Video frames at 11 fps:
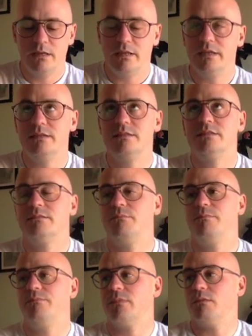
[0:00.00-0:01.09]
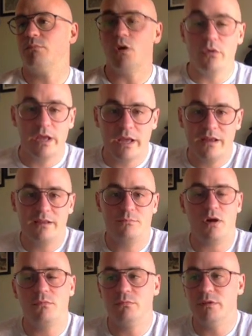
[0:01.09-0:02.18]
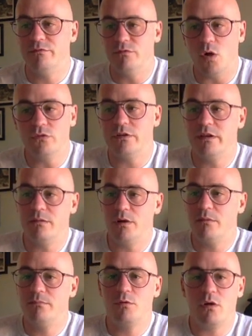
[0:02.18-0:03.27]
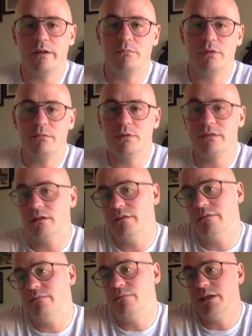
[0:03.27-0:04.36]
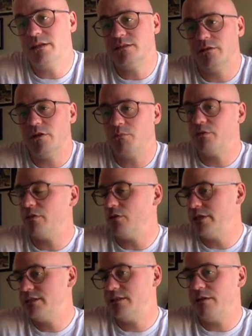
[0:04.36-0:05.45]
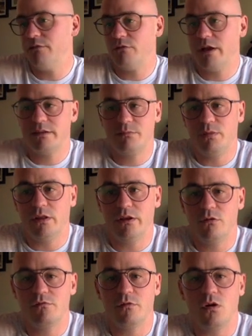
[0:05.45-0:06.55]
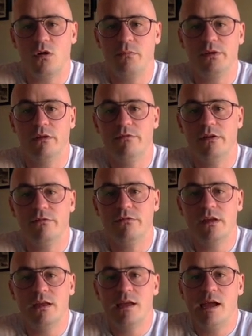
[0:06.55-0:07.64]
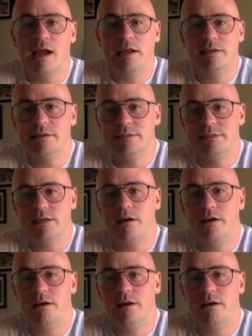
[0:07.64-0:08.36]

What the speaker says: his pro day probably vaulted him up quite a bit, but he's their number 37 ranked player overall in PFF, and his